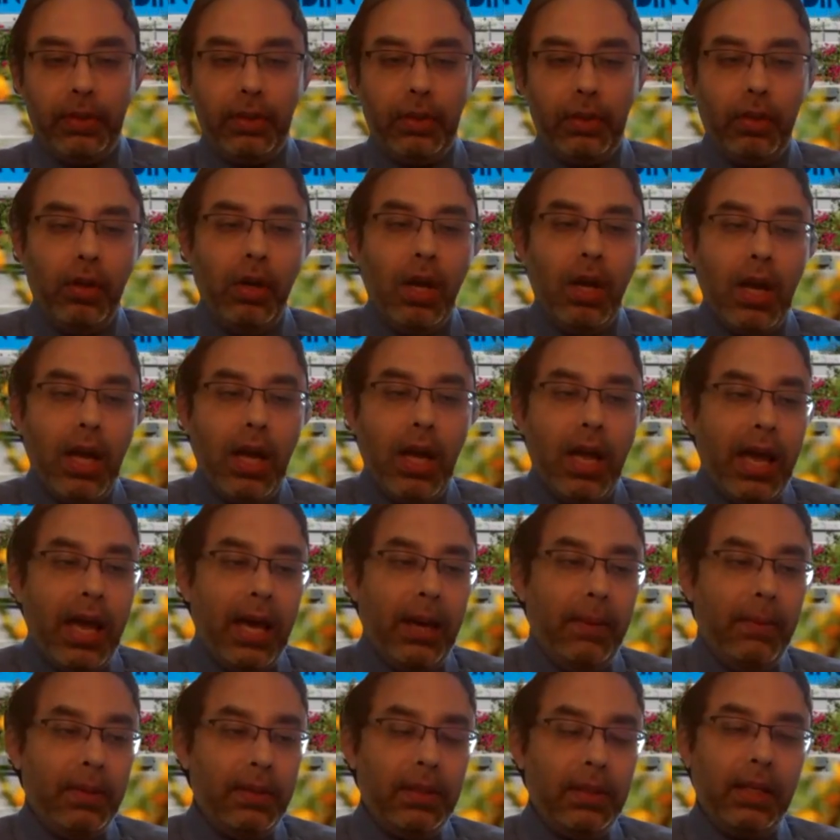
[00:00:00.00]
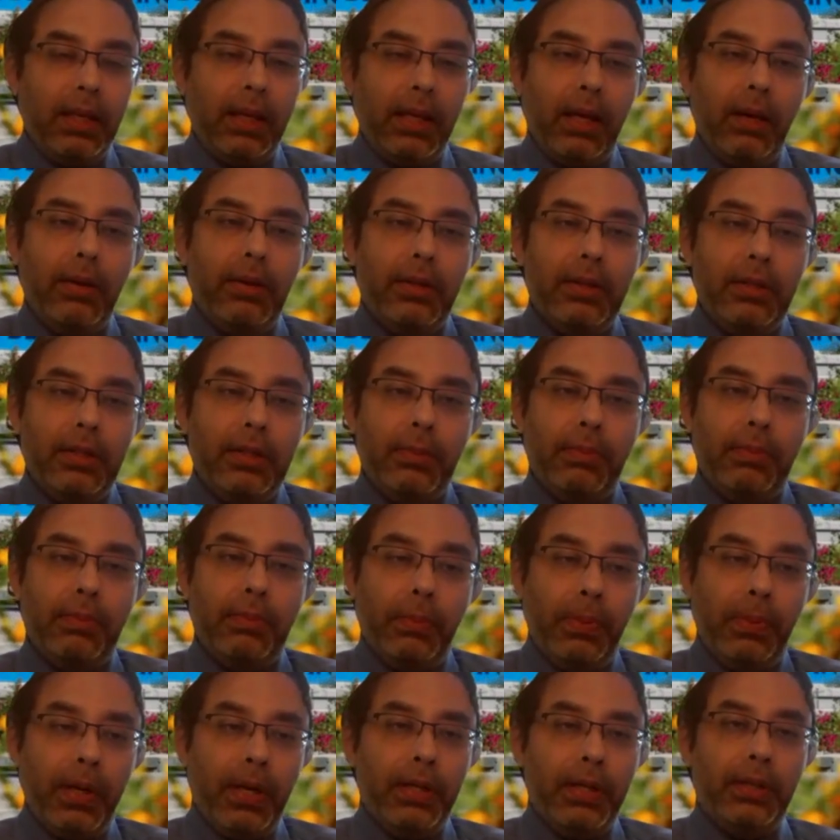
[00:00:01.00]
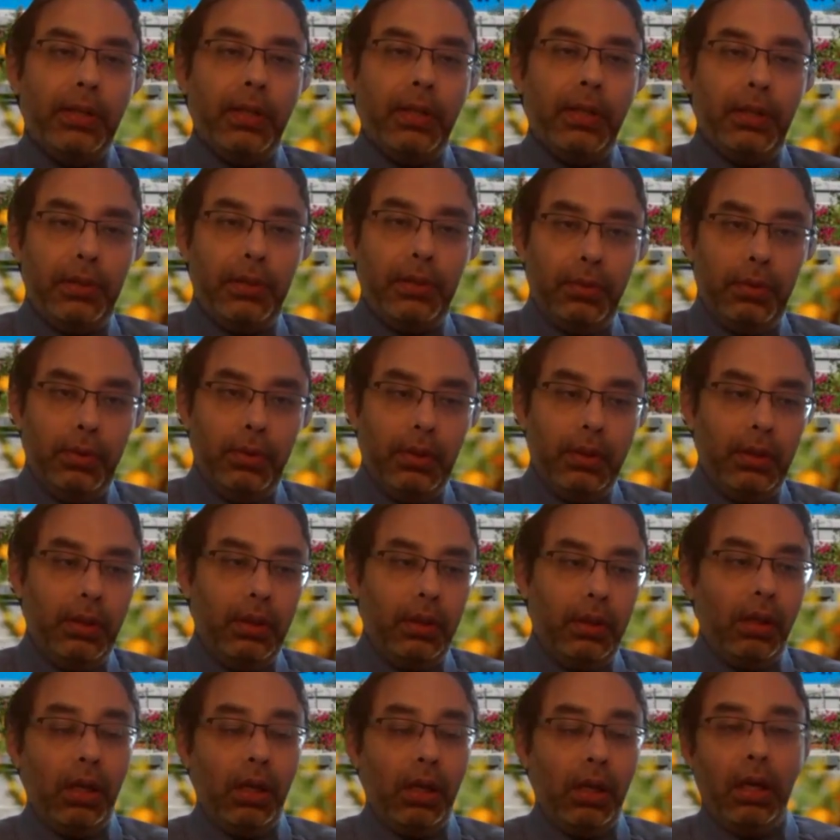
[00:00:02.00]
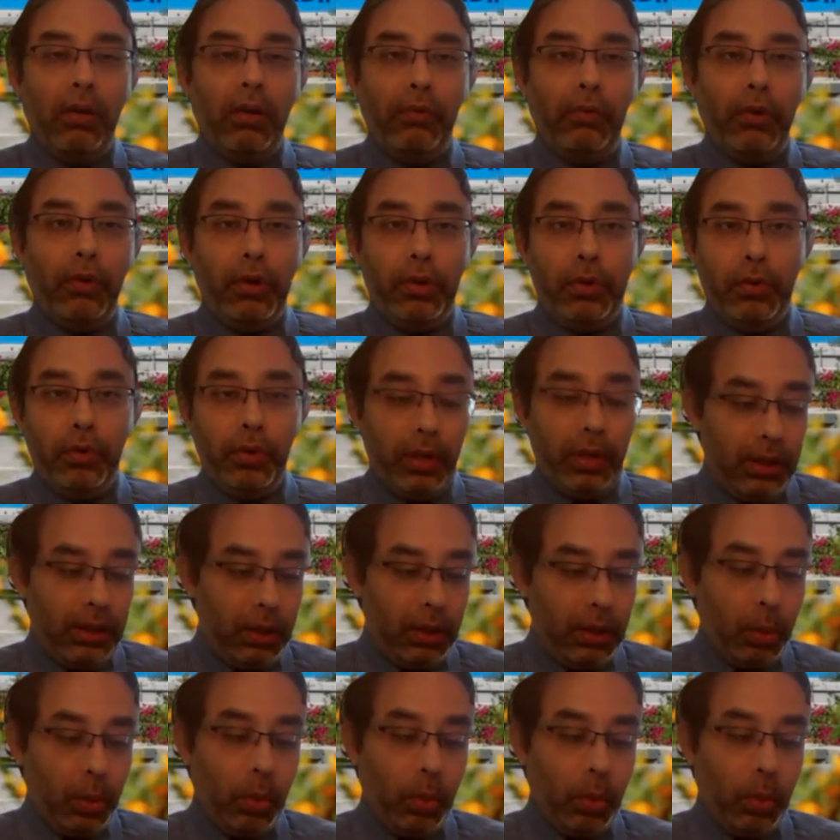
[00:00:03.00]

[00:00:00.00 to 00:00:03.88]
So MS in accountancy prepares a student uh, for two things.